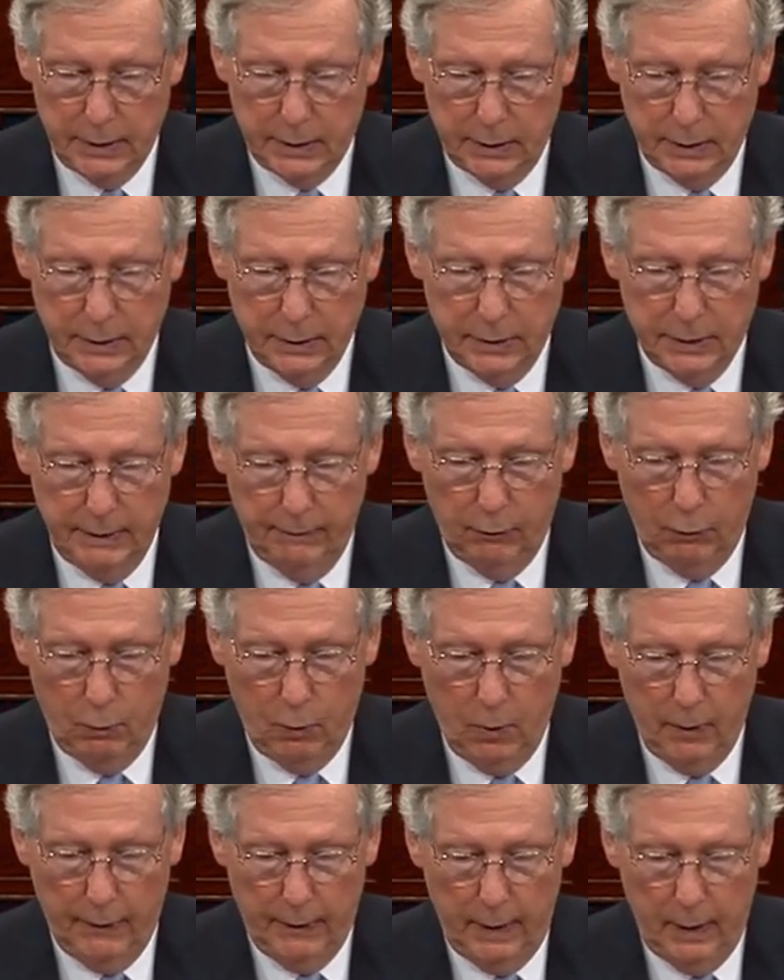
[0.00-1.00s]
that the civil
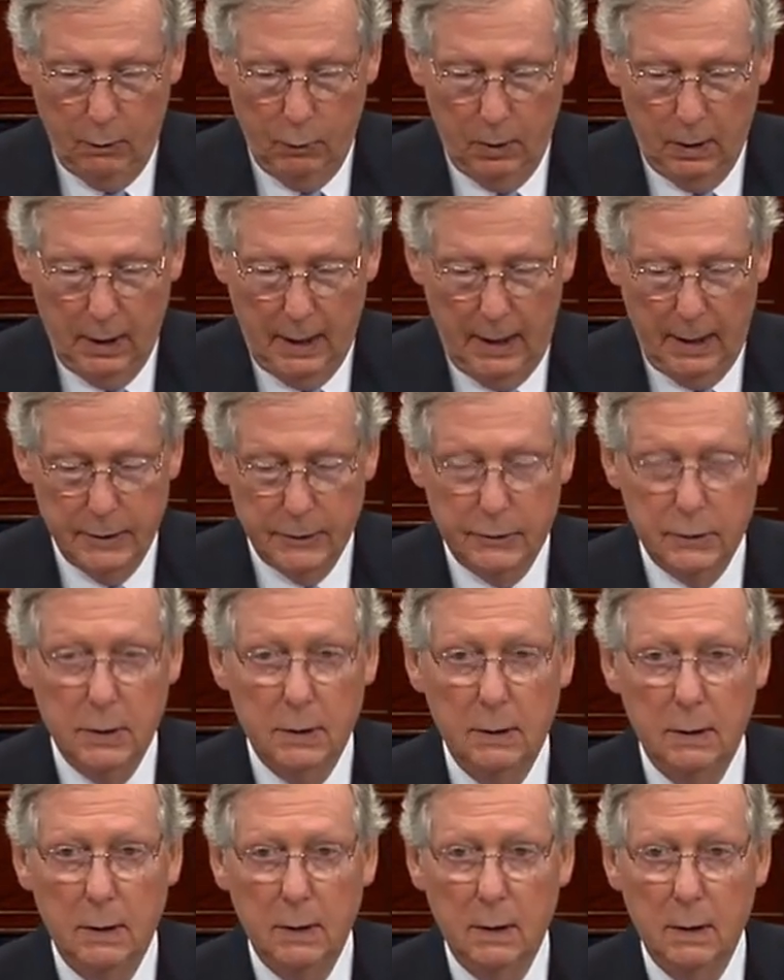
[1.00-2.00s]
war there will last
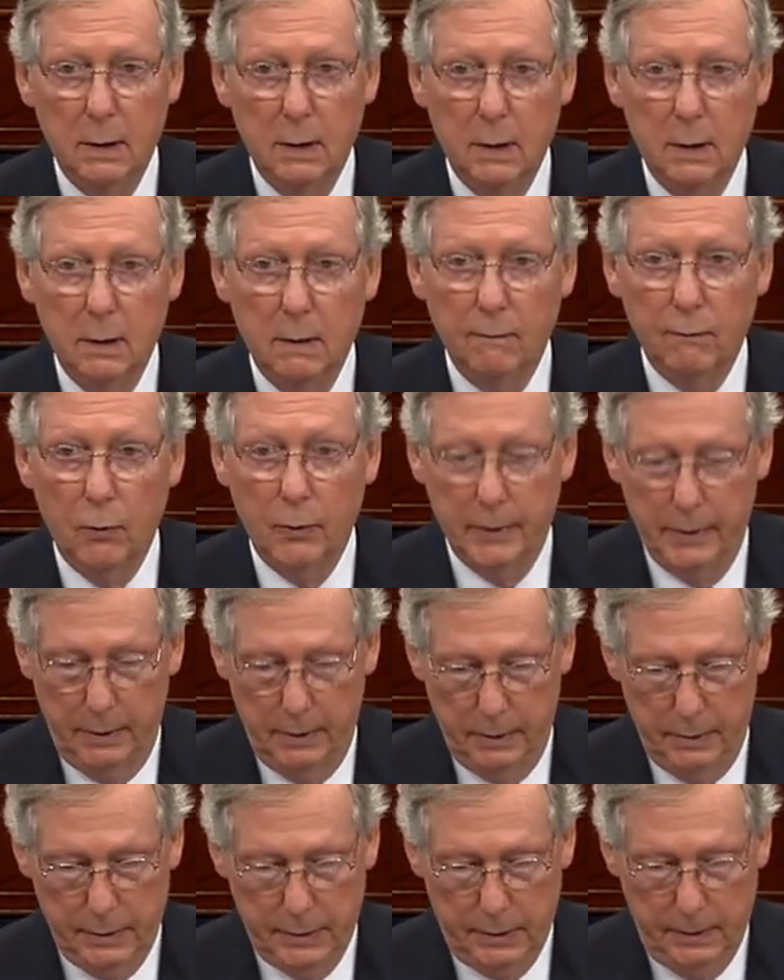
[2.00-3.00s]
4
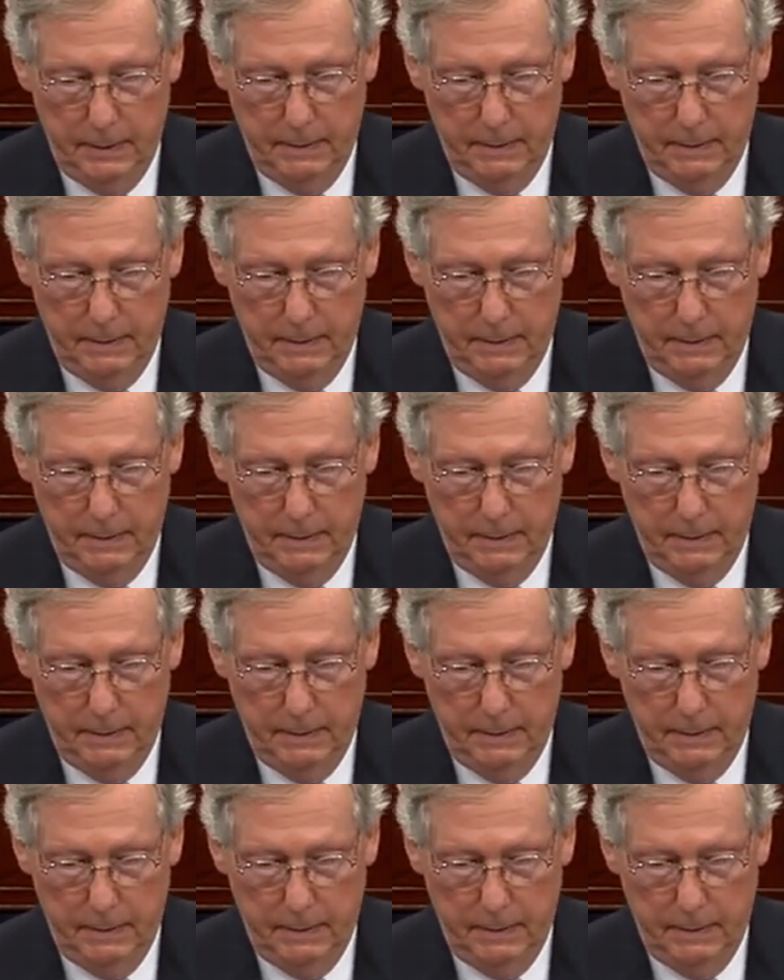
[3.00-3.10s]
years,